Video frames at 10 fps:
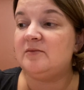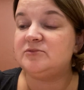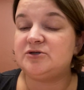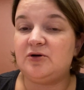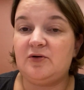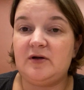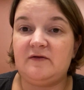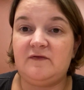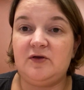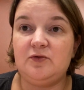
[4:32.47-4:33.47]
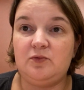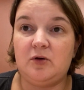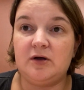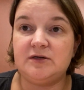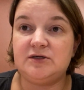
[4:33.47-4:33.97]
So if you
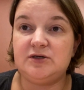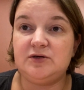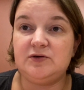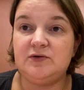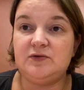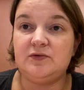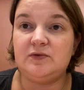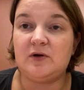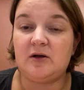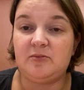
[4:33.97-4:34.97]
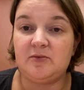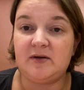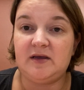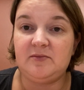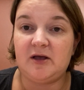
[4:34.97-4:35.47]
want to, I'll put my
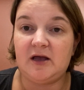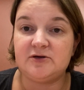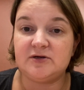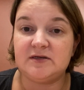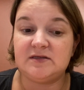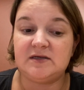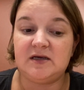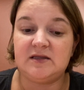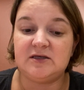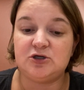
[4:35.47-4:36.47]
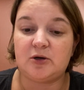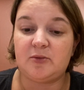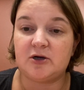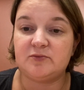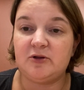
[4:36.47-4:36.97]
email address in the drop
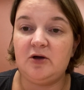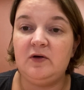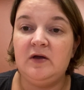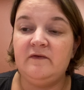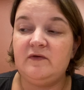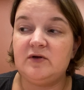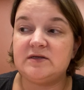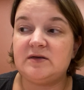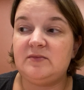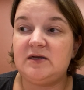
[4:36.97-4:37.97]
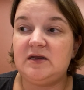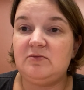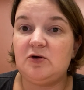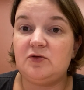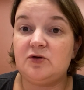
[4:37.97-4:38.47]
box below. If you want to send me an
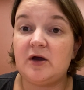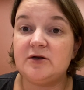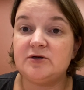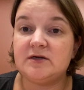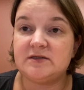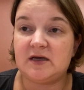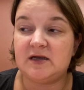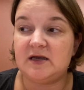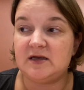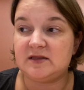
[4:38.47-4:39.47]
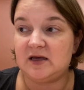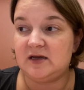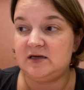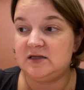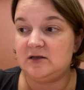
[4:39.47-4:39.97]
email with your address, I can get that
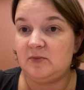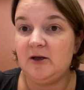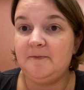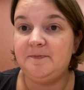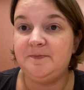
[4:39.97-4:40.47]
into the mail.